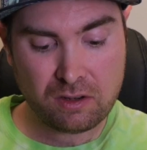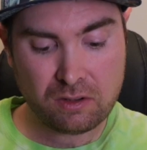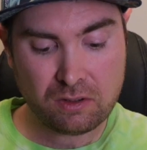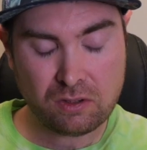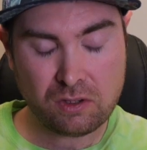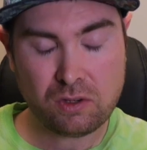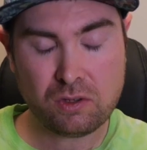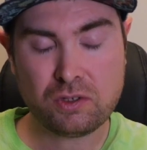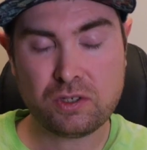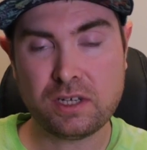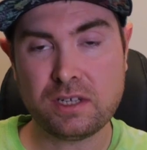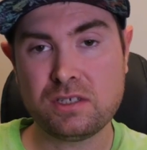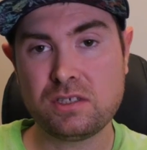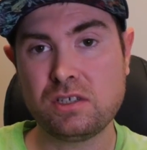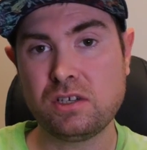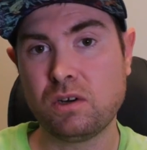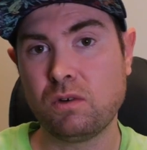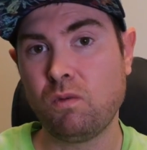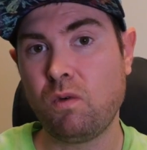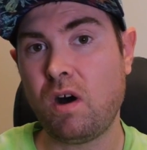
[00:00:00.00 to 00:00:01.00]
nutrients
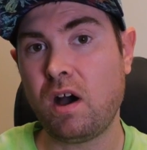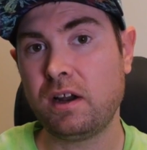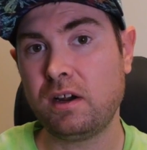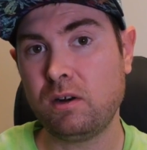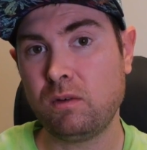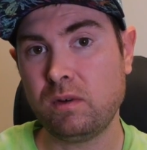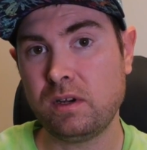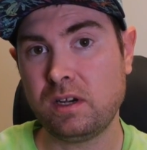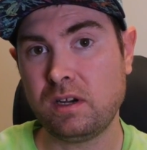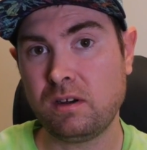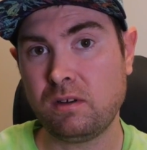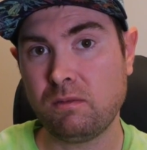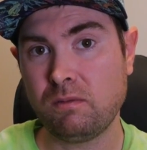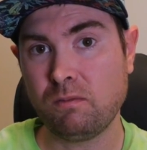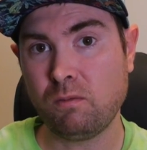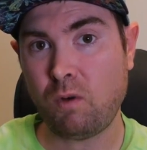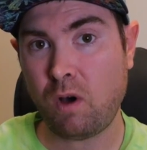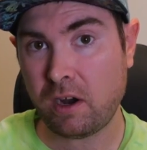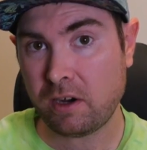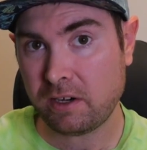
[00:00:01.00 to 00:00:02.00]
to your water when you're
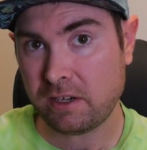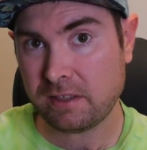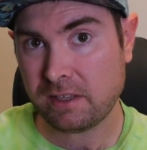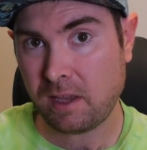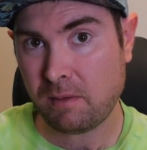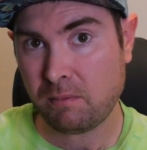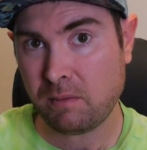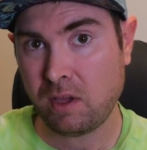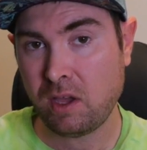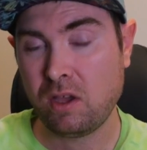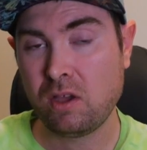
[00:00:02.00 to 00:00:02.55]
watering them?